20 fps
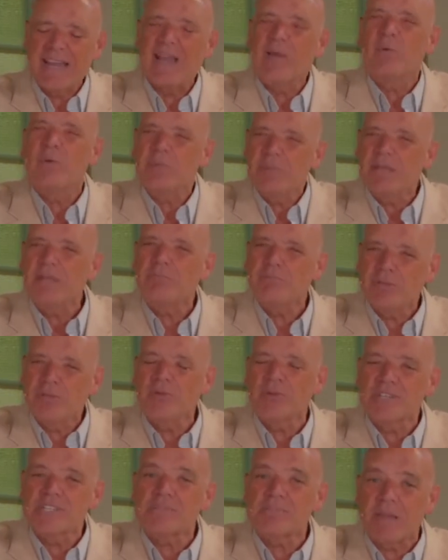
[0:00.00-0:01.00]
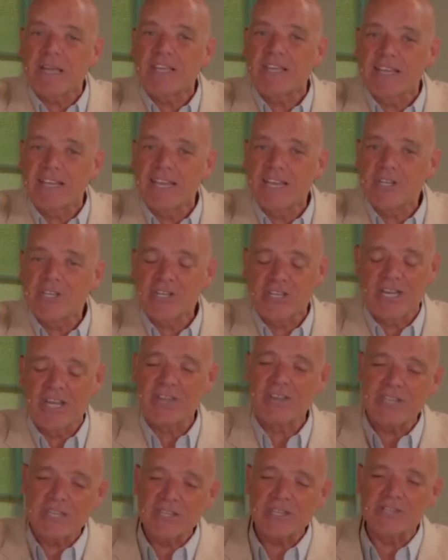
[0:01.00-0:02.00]
That would be pure speculation. I
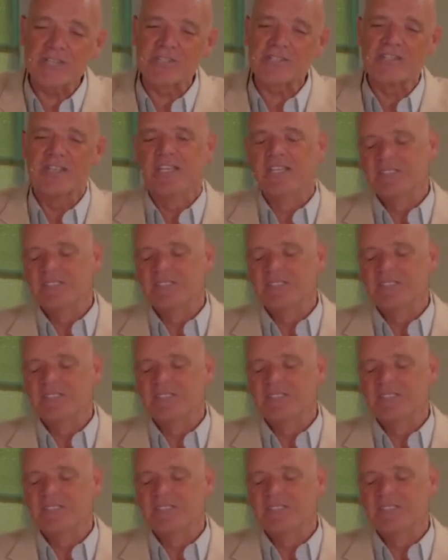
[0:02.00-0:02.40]
think there's,